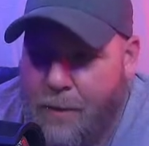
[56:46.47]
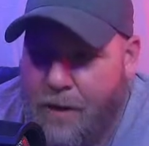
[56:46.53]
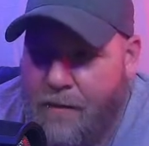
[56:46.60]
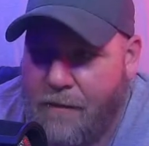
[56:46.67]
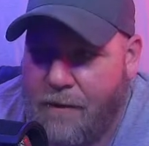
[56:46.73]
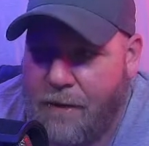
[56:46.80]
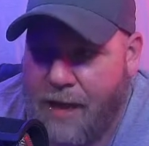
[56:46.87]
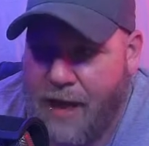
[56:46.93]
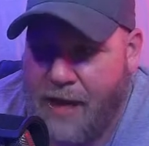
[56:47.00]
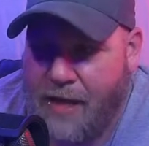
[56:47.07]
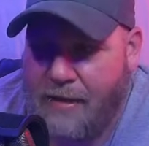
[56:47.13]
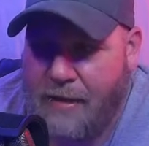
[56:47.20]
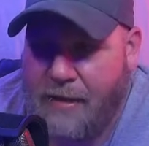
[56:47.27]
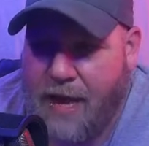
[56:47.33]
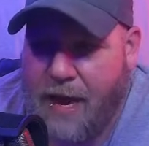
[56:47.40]
Bryan for the
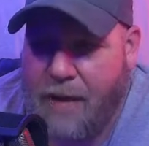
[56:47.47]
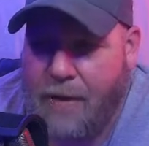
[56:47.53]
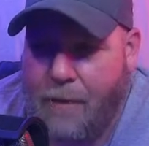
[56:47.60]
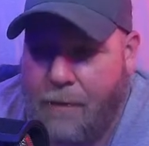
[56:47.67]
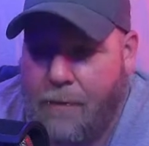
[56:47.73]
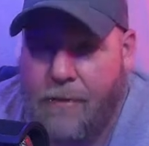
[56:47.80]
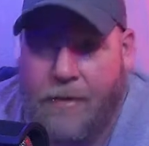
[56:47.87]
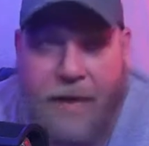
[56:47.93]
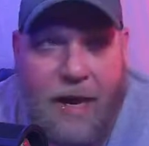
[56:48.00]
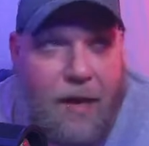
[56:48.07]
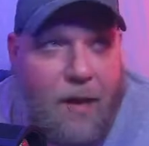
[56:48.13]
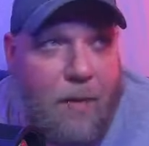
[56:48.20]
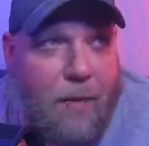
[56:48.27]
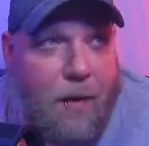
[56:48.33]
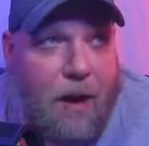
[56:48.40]
IC title.
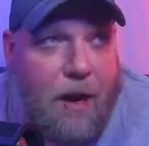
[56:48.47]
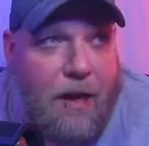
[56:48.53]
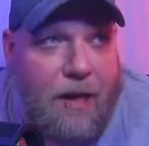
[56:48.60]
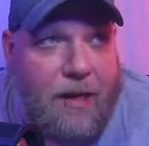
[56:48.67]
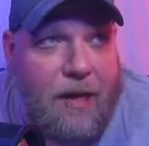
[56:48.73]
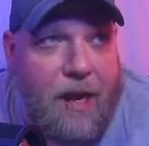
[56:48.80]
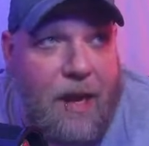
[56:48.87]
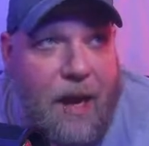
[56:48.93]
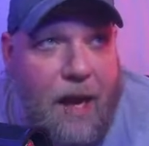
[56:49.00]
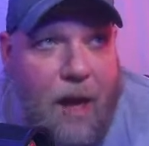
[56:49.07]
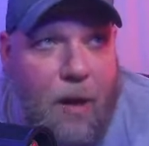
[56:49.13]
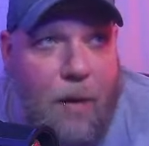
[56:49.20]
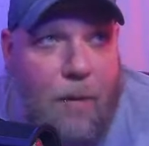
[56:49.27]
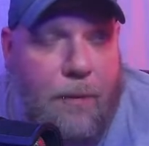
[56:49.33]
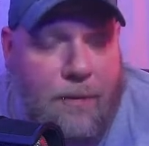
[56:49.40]
Daniel Bryan can
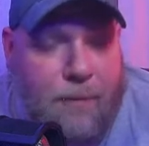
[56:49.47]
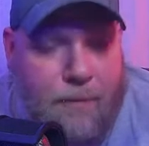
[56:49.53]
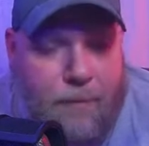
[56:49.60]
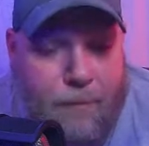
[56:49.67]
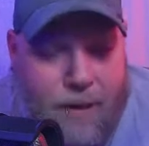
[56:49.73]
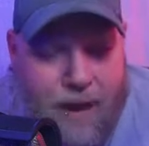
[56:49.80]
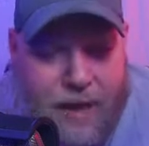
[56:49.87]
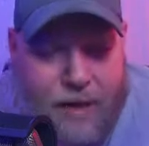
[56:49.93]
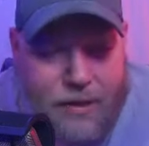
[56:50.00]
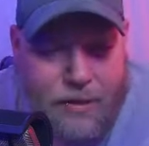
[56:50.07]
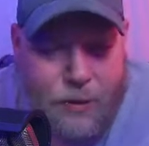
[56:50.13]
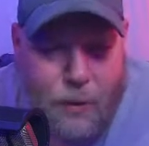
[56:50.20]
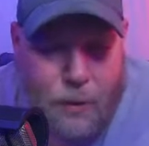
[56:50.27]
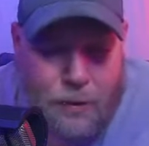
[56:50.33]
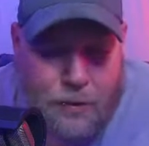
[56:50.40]
help make a
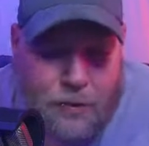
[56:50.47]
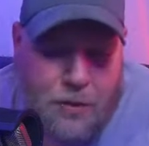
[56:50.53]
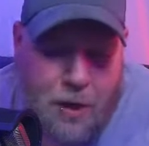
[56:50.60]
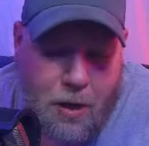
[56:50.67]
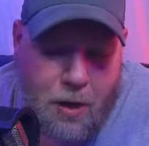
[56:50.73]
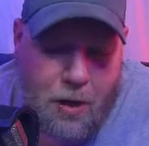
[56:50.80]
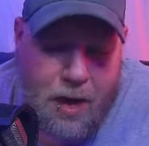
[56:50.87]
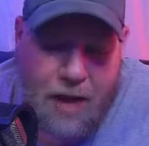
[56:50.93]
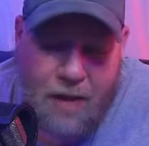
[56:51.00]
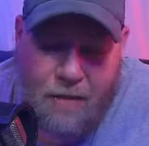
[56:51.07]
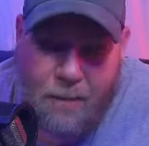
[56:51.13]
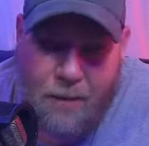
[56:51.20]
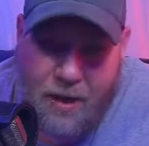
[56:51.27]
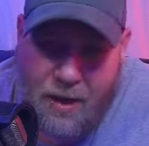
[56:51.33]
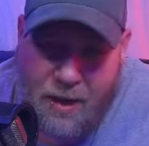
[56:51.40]
superstar out
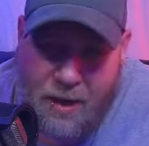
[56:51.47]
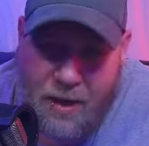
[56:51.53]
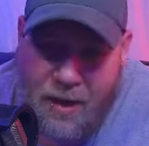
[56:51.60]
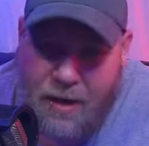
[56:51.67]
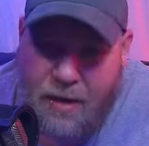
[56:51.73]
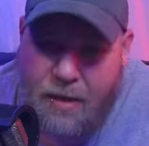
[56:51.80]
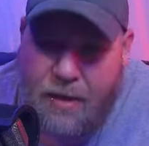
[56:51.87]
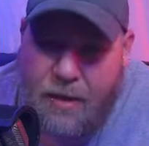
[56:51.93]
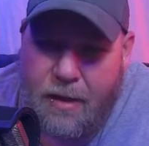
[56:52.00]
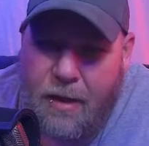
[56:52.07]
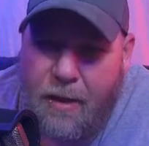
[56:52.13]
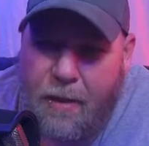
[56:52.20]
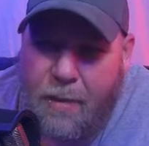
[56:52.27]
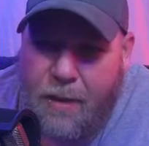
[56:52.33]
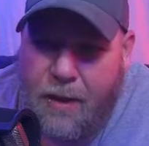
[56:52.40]
of Big E,
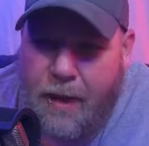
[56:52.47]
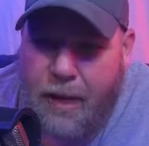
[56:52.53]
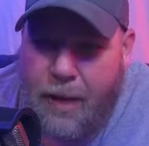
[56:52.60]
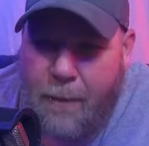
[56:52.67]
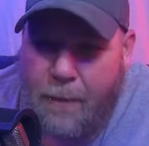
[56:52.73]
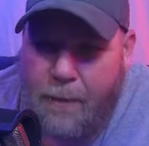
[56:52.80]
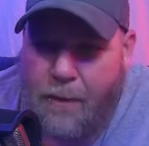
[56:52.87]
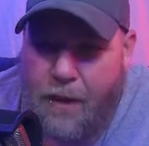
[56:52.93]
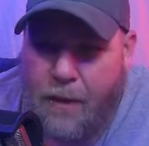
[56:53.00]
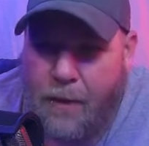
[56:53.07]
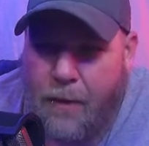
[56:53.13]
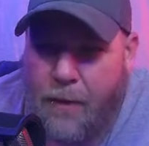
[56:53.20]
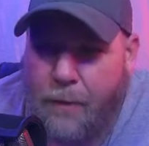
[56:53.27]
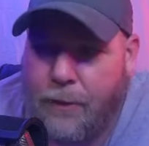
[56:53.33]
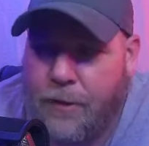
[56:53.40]
picking up a big
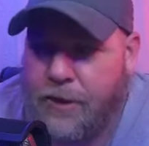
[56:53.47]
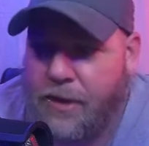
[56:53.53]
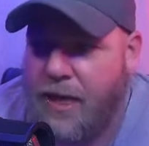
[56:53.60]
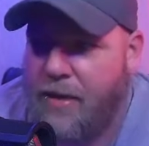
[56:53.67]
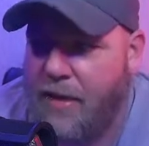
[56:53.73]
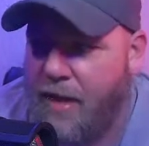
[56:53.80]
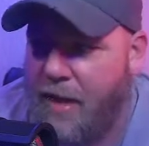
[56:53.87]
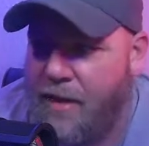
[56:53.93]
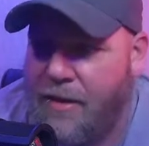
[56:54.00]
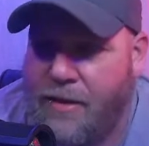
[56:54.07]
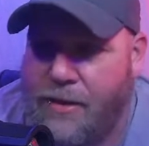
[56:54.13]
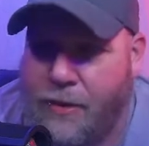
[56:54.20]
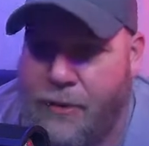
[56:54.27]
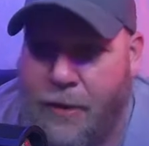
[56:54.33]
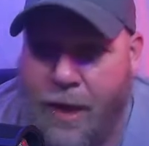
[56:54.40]
win. Appreciate the
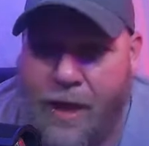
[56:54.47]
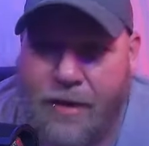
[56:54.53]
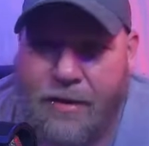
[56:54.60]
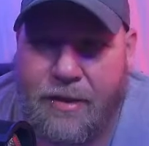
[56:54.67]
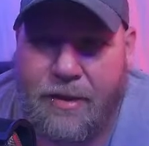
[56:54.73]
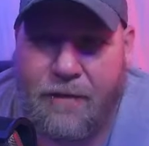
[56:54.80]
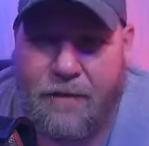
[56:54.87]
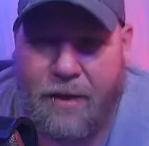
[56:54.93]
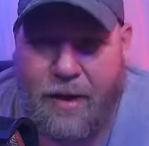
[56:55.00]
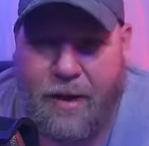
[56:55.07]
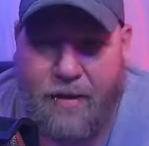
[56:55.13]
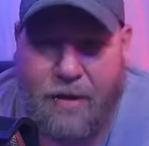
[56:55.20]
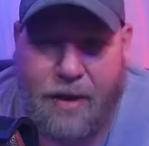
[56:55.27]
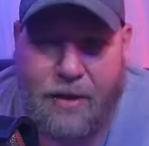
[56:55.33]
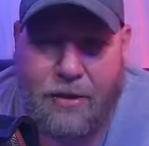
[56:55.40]
2 likes on the
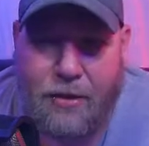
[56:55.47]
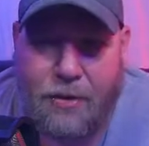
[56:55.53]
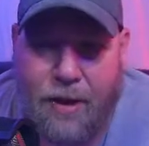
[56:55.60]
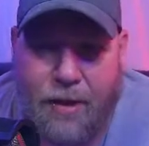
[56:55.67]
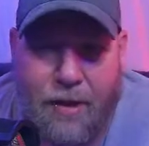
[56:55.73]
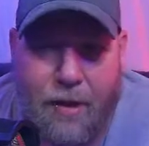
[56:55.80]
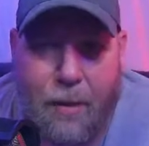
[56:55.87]
video. Not sure who they are.